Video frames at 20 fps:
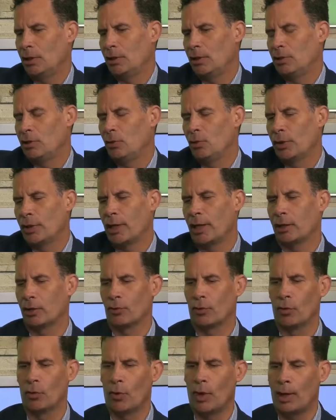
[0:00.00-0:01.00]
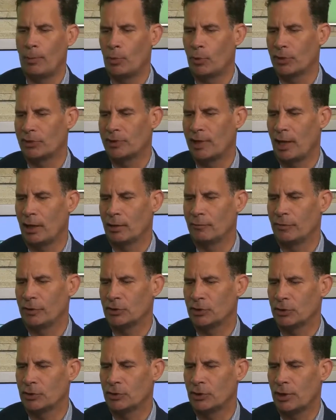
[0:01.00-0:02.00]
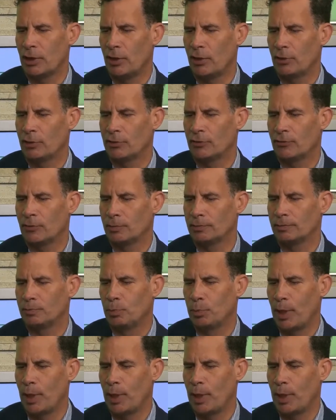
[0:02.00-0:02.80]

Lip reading: you and I grew up with television shows from